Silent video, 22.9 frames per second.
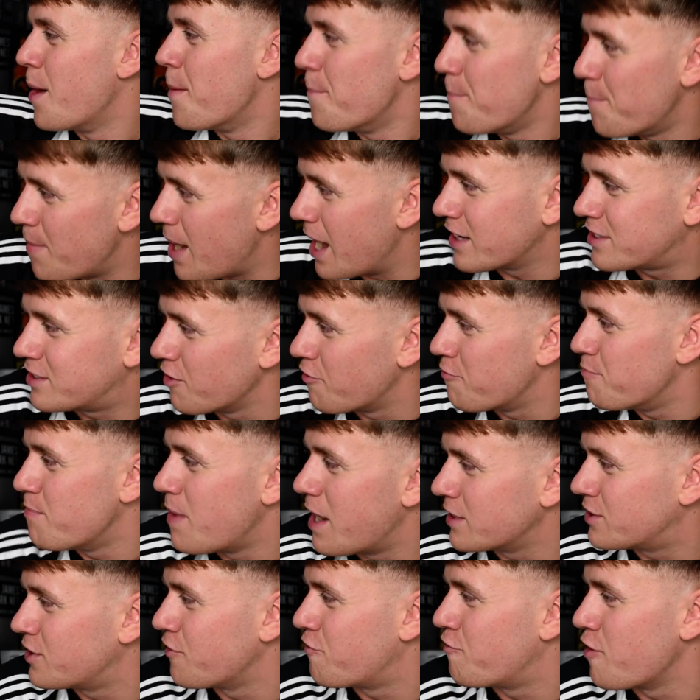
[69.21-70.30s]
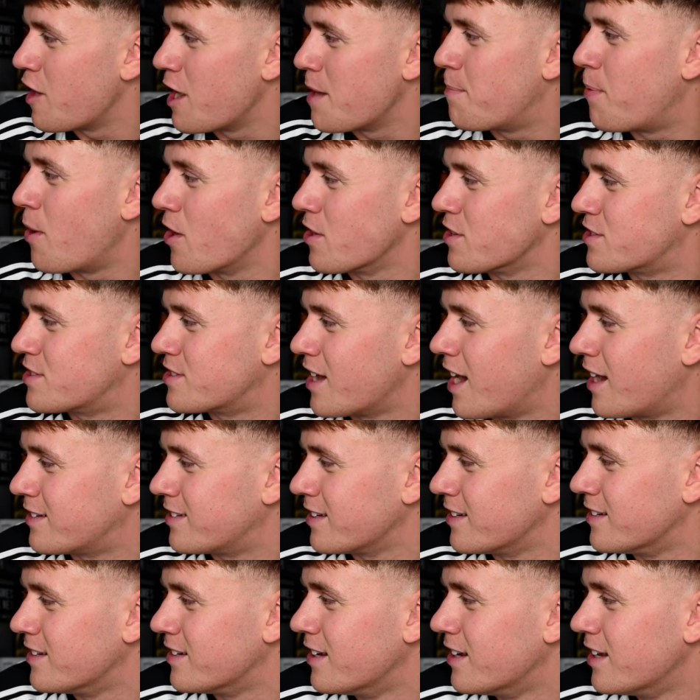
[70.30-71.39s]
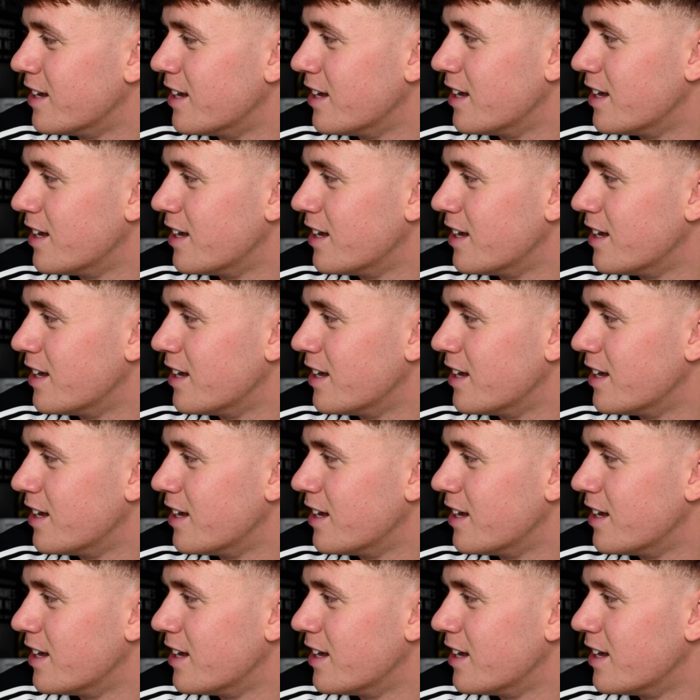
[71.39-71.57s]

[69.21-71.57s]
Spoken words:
Massive, massive 3 points that, and